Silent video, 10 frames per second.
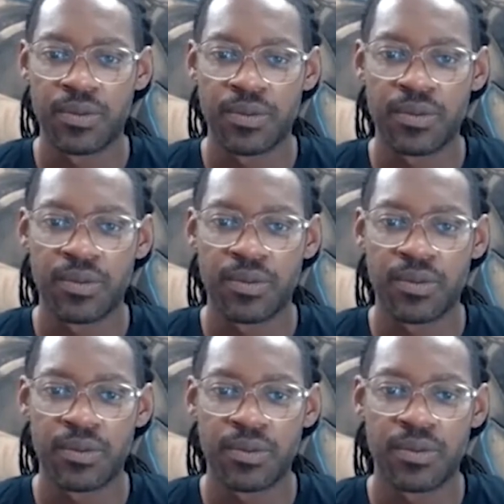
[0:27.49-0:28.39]

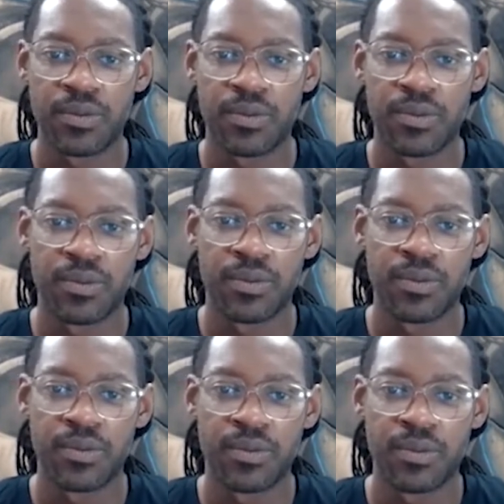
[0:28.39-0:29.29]

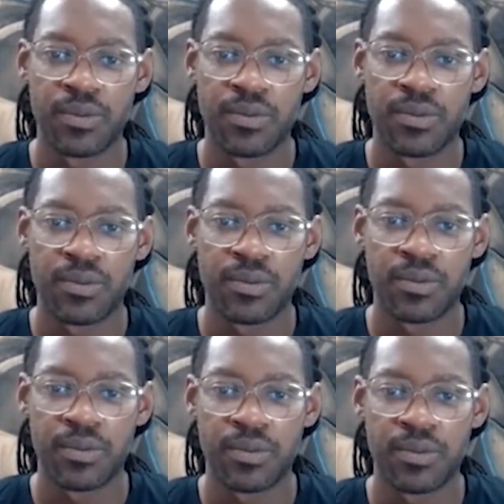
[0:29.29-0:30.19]

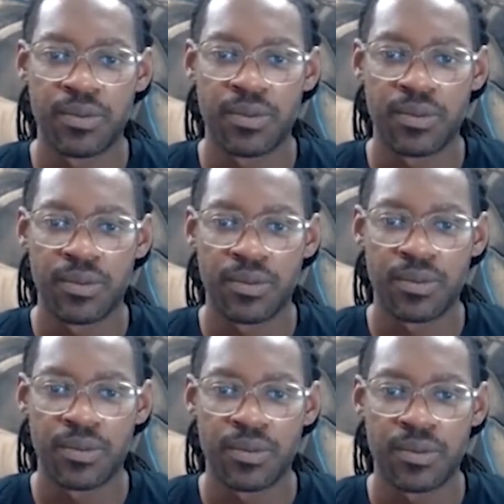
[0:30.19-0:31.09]

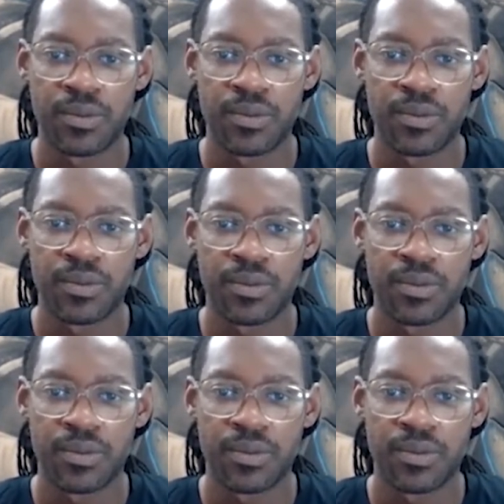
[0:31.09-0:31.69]
This person isn't speaking.